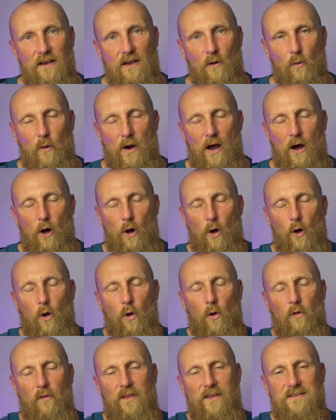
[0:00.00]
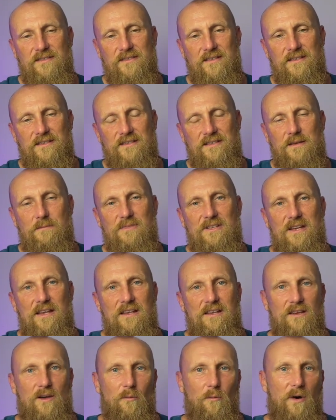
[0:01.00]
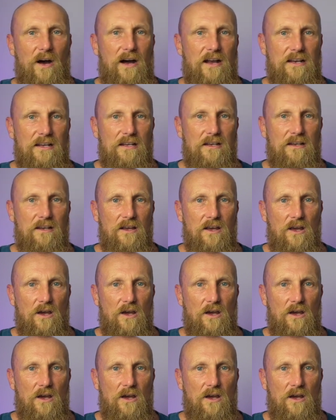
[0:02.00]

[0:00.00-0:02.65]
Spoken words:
where all the systems in your body